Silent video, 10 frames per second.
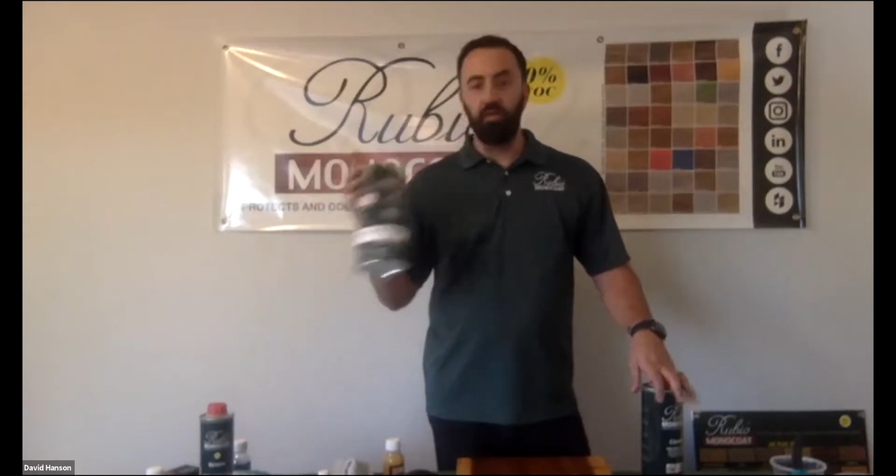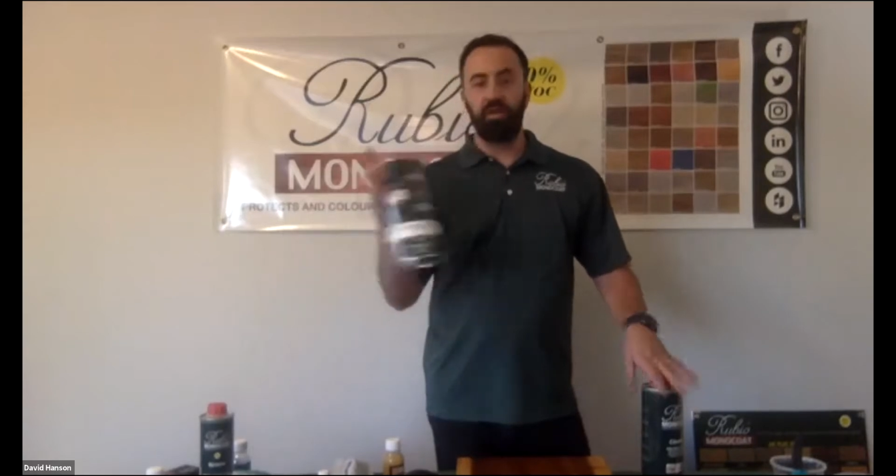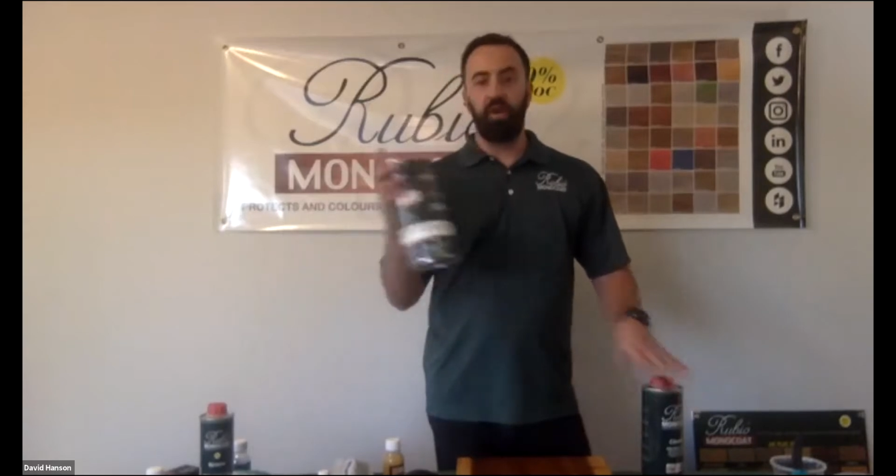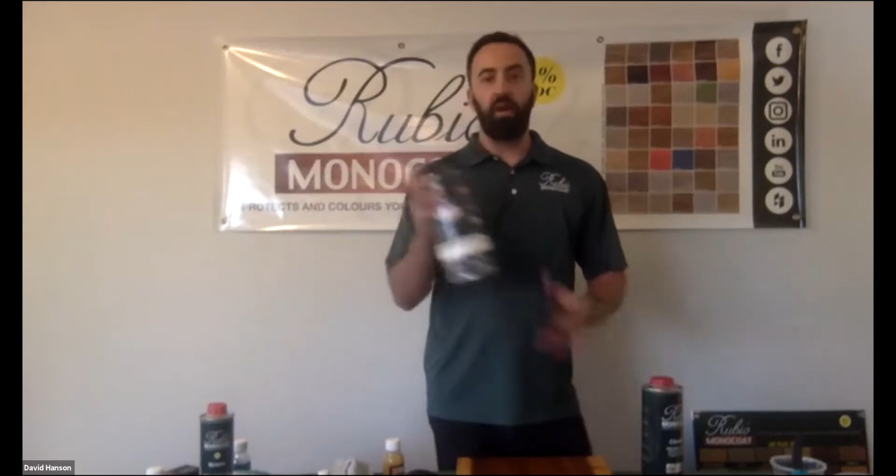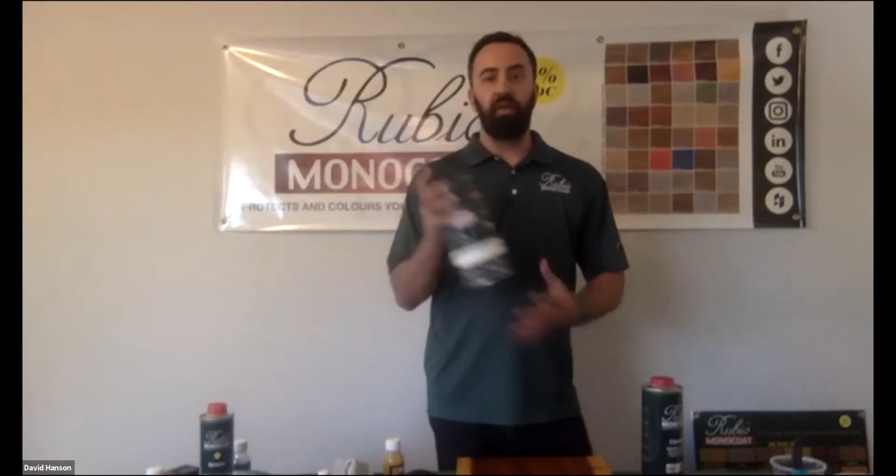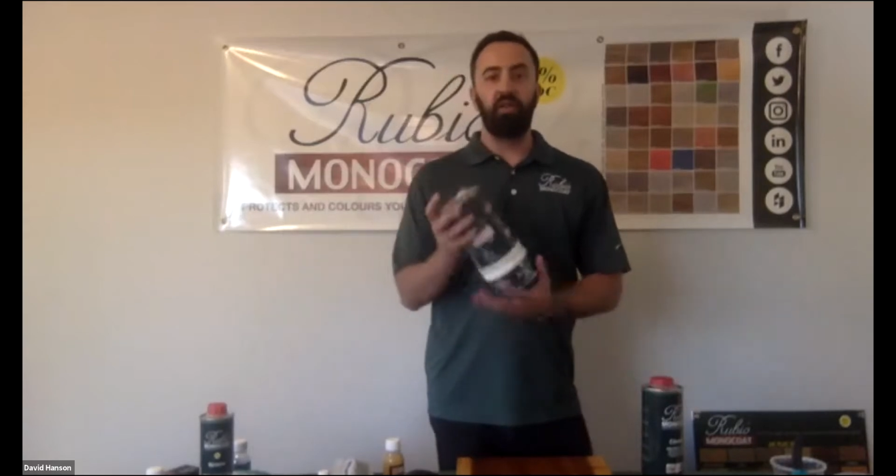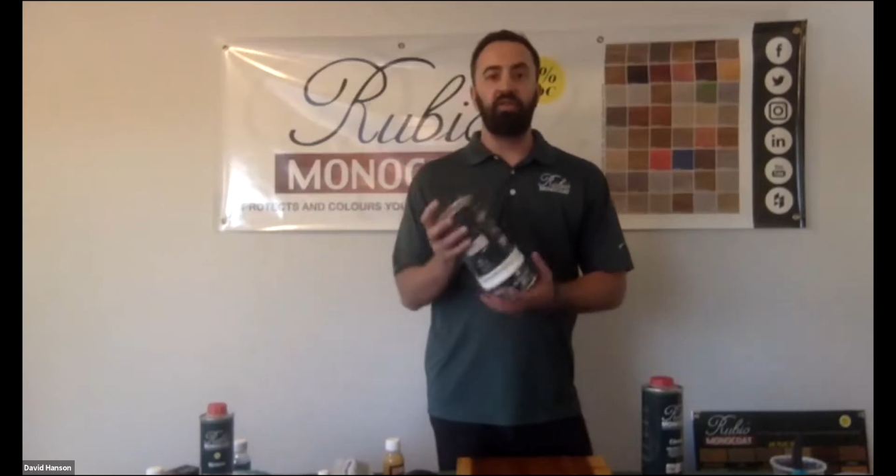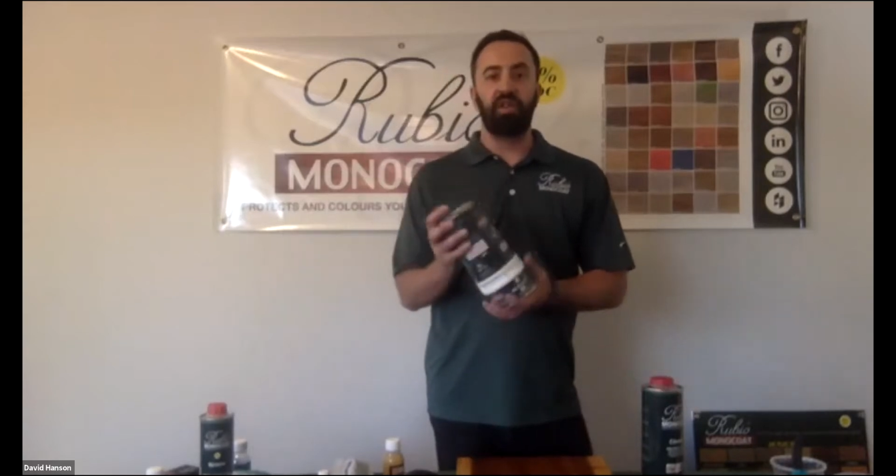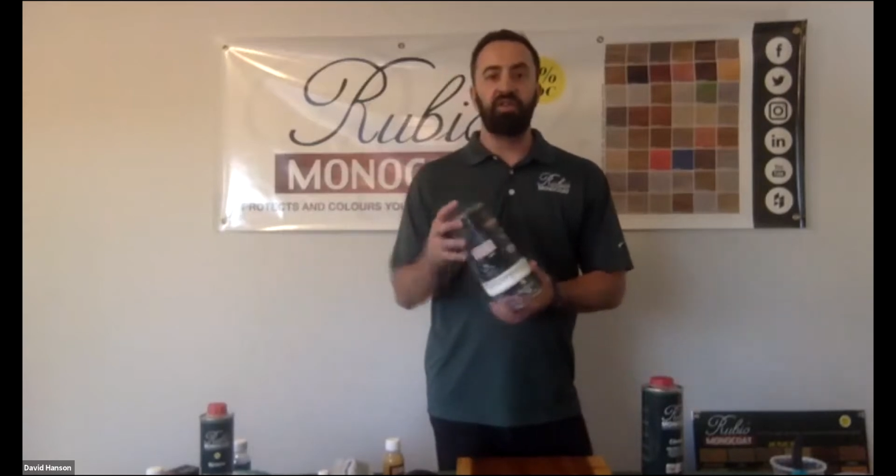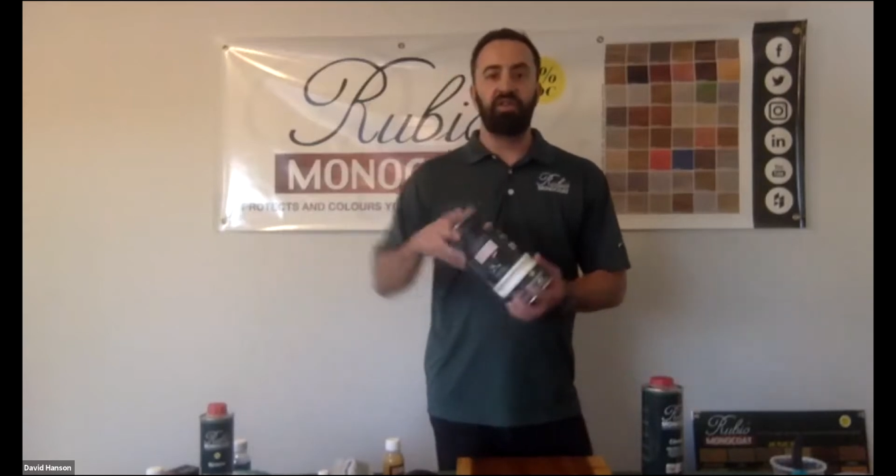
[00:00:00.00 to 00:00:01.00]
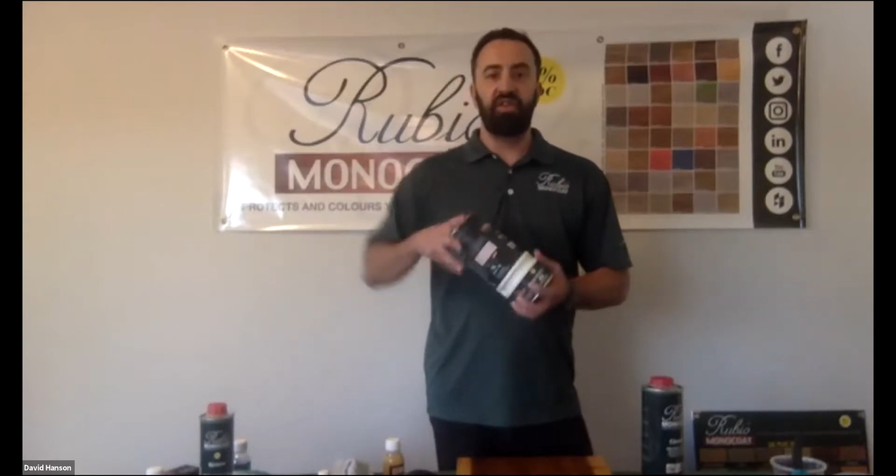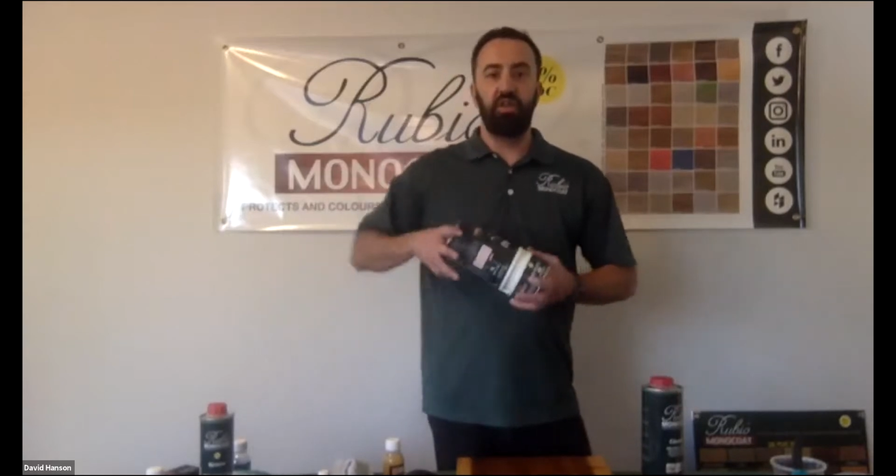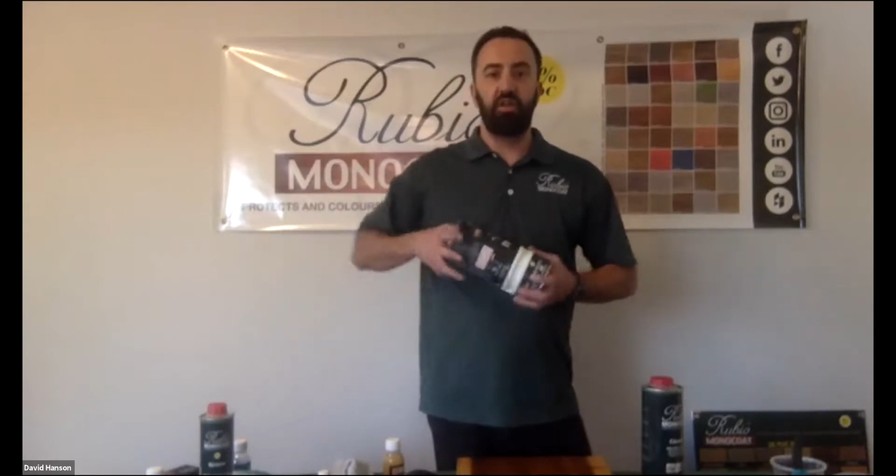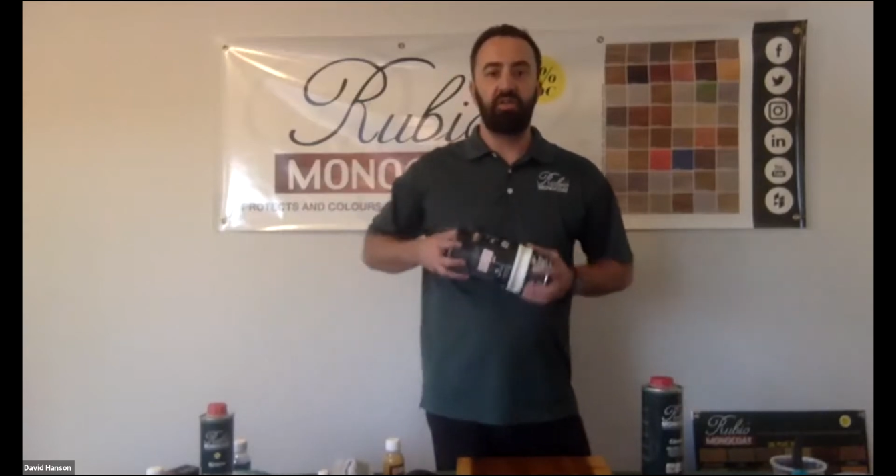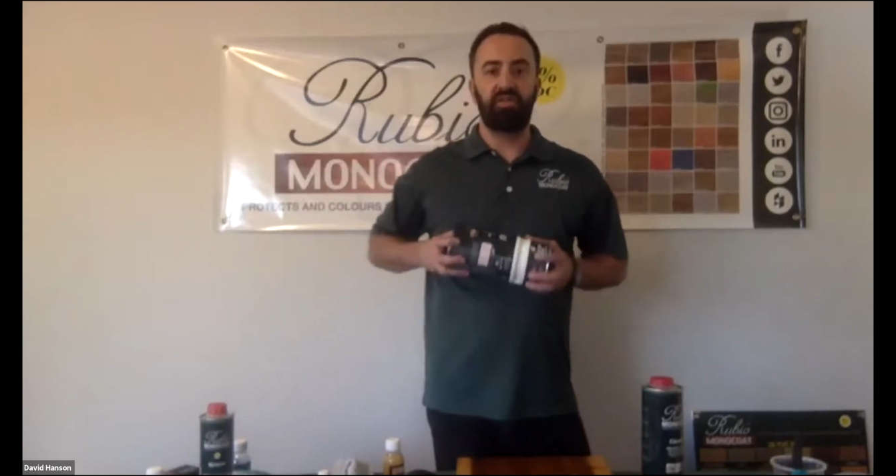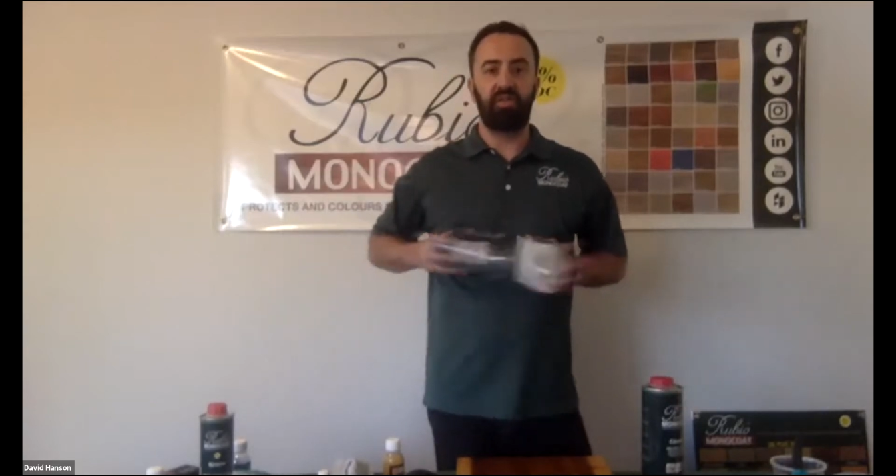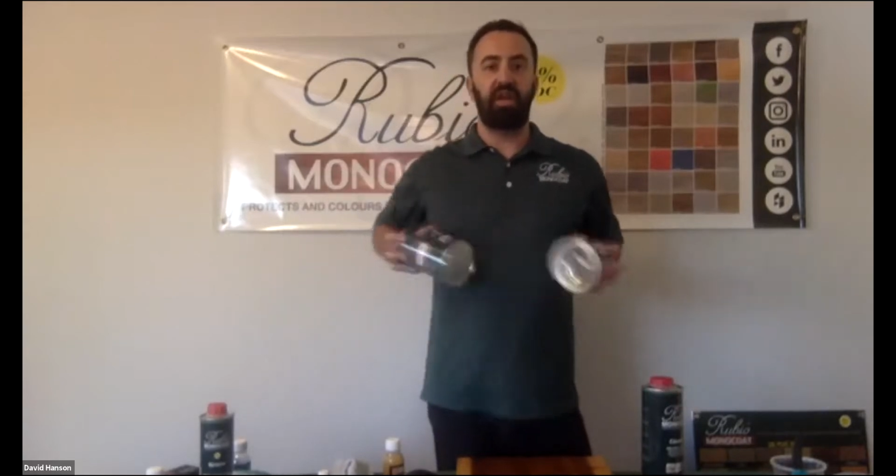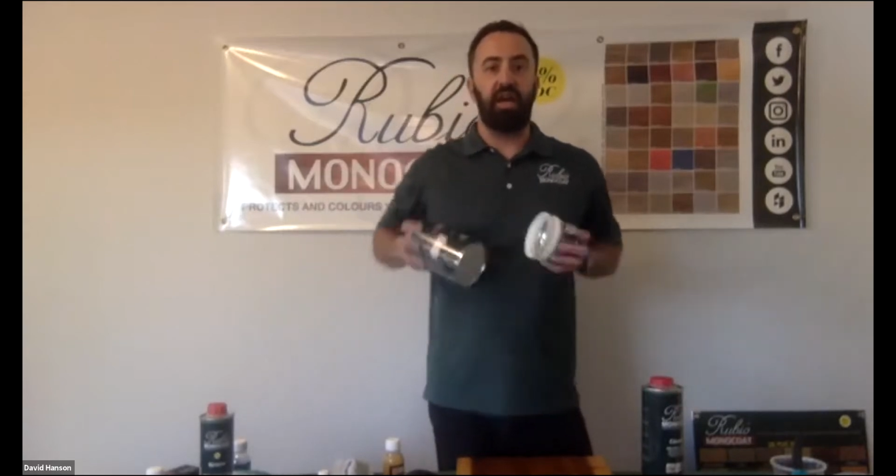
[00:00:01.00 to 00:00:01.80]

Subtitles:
you just use